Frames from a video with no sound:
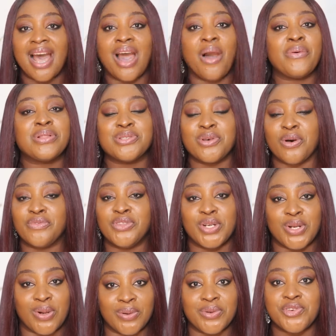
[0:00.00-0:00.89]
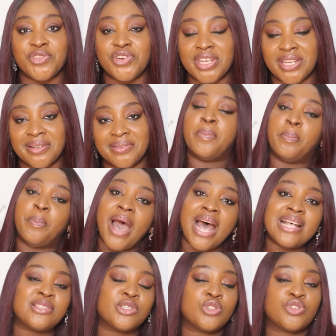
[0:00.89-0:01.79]
out of the country. They
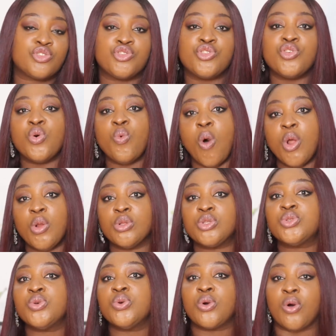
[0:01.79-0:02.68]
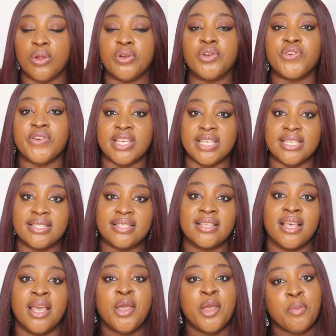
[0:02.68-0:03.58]
passed through one or two
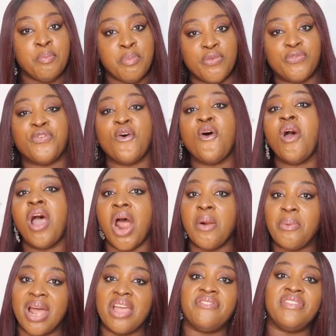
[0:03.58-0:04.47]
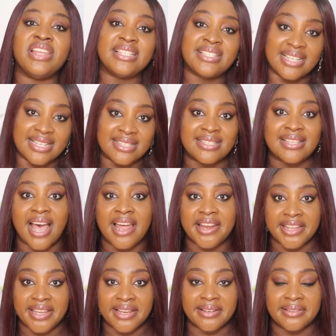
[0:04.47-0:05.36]
countries before arriving
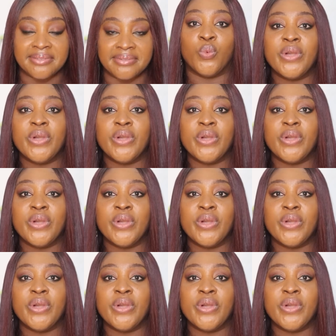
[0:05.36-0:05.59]
Tanzania,